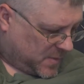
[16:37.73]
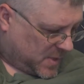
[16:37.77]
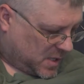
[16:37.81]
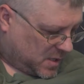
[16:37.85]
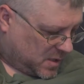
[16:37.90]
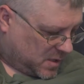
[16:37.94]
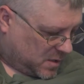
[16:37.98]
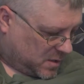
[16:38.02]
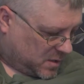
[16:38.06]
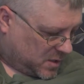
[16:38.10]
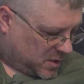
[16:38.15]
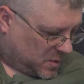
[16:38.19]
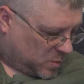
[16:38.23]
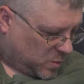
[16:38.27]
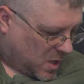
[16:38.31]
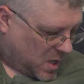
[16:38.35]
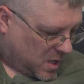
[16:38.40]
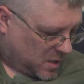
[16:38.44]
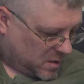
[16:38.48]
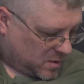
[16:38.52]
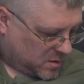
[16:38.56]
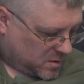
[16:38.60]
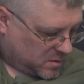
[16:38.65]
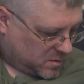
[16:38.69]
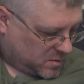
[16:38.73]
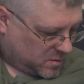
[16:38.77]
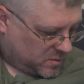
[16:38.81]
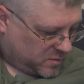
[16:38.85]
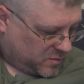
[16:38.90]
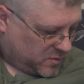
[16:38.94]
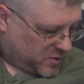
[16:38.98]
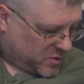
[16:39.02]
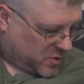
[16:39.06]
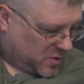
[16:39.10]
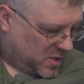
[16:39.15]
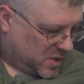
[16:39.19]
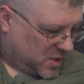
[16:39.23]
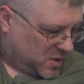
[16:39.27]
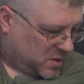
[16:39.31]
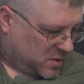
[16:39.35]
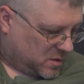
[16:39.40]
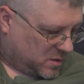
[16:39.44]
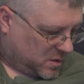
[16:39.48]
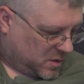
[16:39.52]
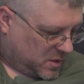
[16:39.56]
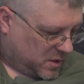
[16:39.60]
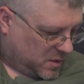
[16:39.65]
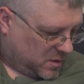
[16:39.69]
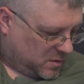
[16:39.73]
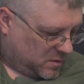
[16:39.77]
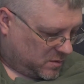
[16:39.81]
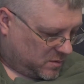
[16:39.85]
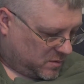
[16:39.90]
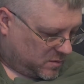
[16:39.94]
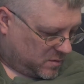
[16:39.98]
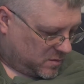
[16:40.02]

The swallow traditionally